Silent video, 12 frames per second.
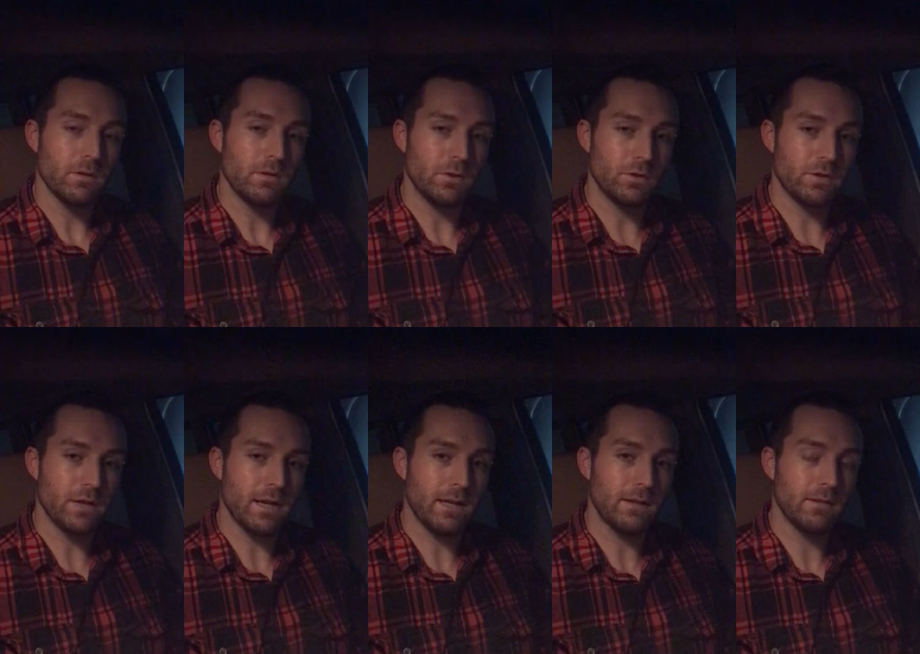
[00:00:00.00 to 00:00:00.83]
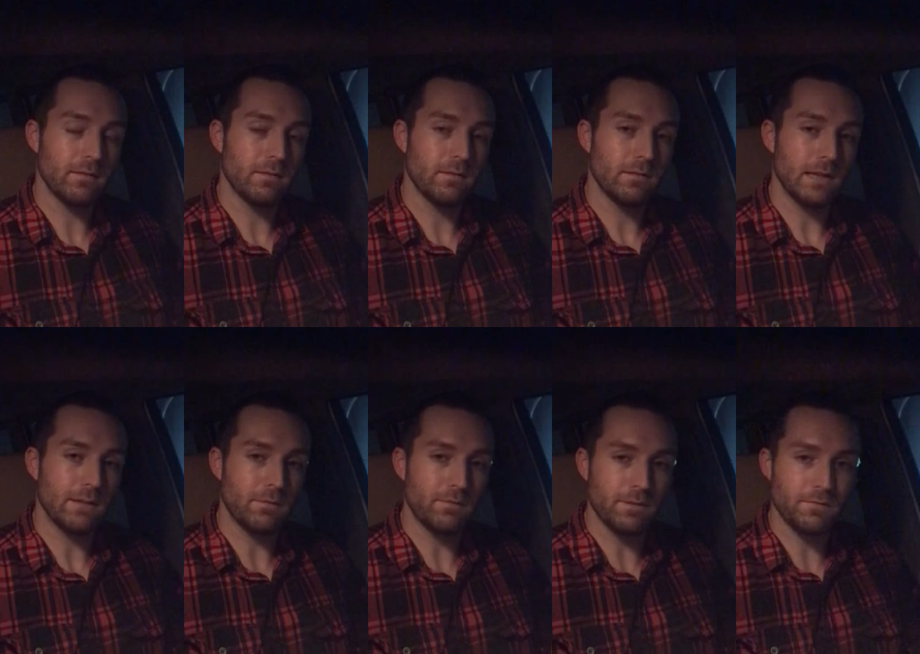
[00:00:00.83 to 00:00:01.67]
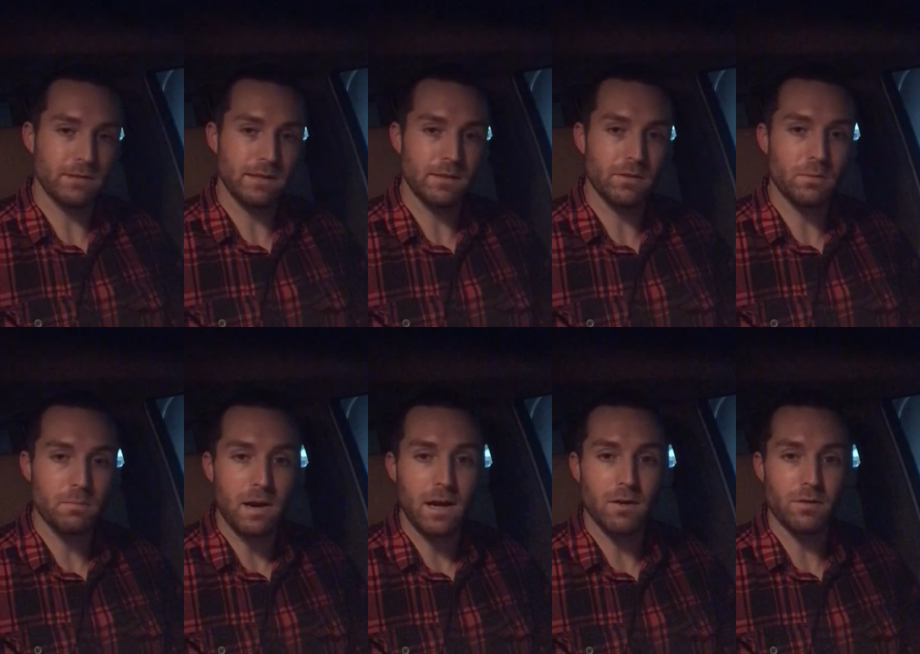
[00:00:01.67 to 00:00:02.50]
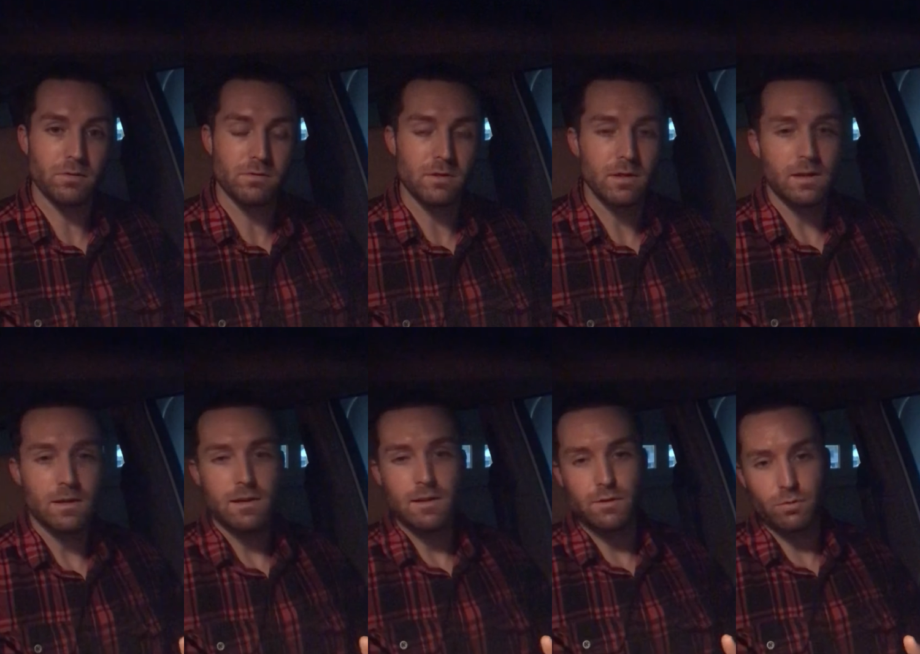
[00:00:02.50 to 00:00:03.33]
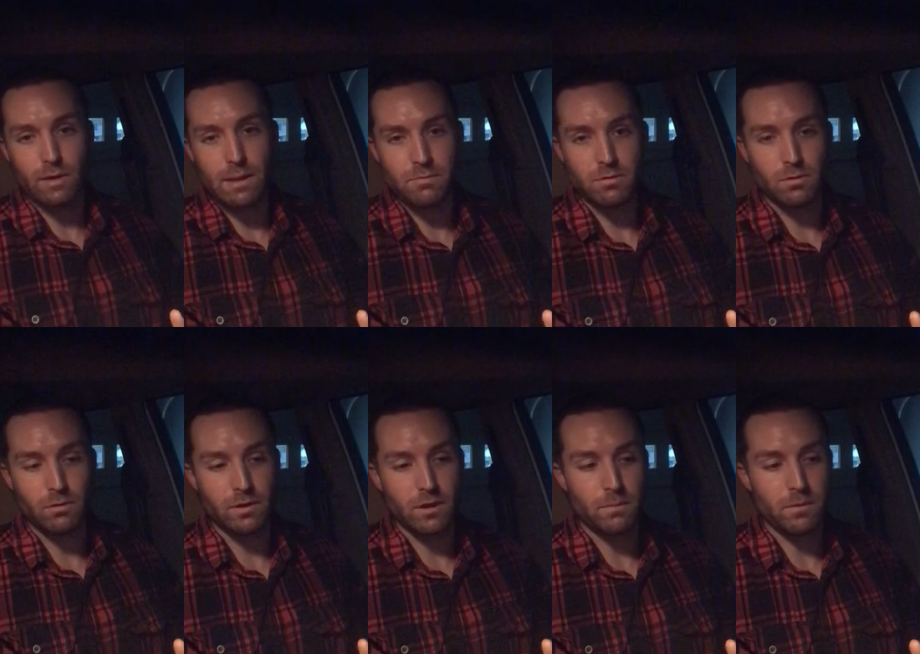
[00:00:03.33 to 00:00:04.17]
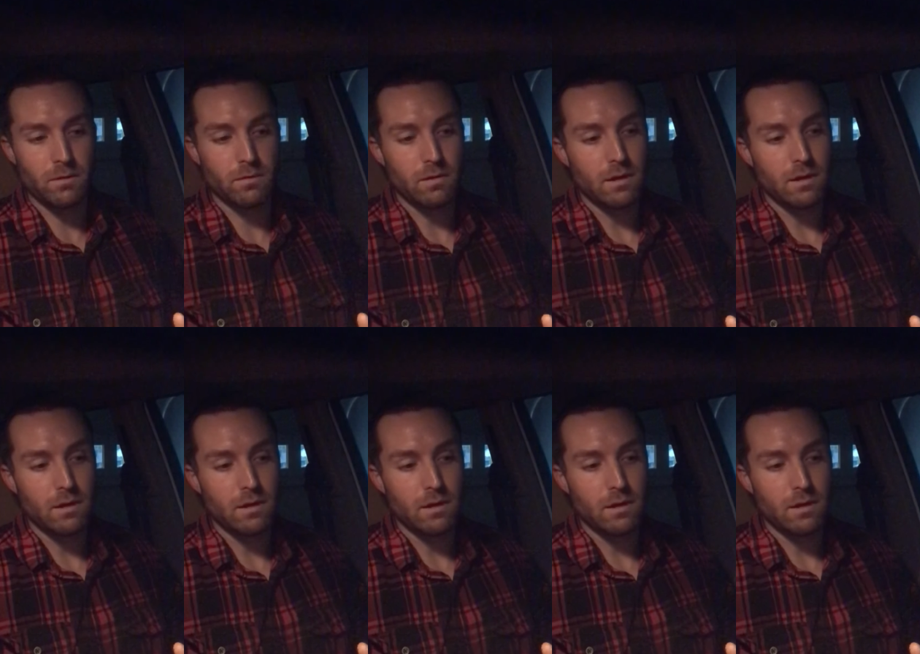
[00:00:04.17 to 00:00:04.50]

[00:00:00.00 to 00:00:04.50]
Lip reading: your tank every 1,500 miles. This will absolutely help you.